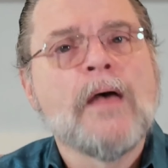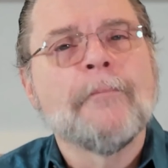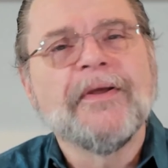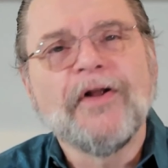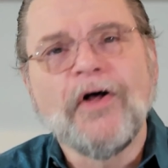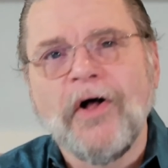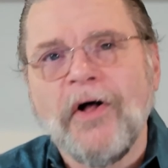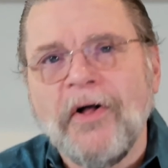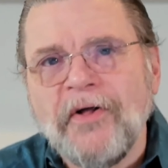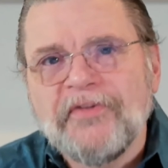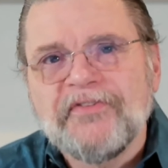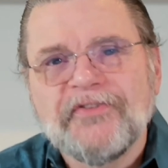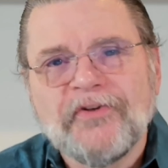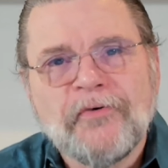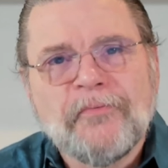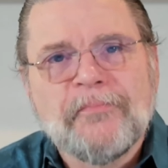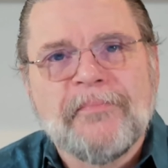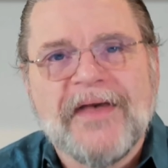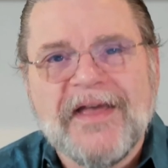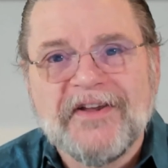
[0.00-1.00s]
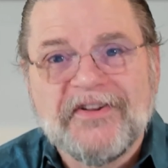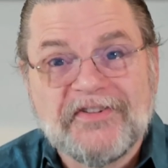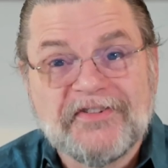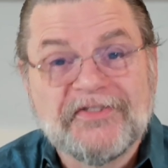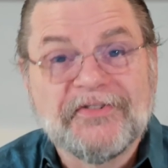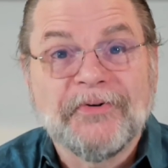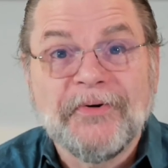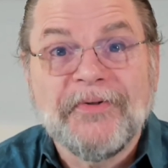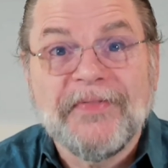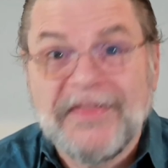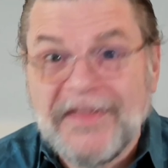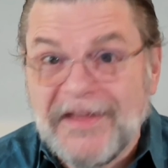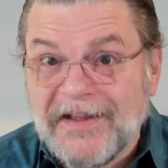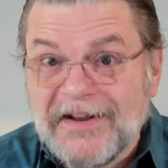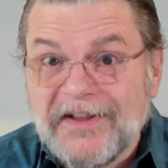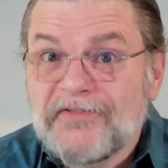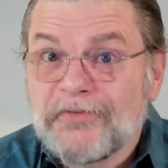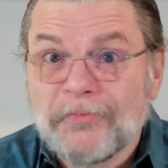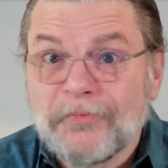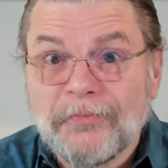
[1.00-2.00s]
but also make sure that
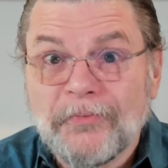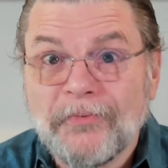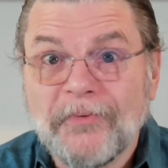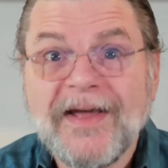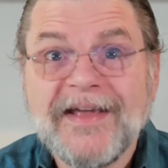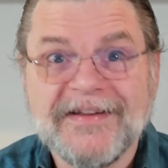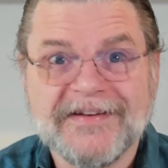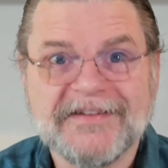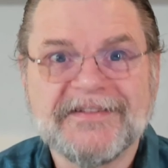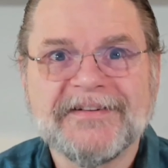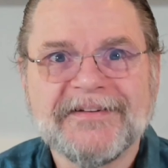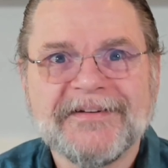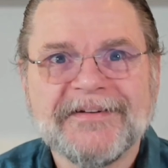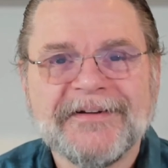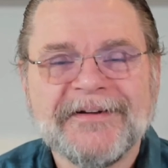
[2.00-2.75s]
it's right,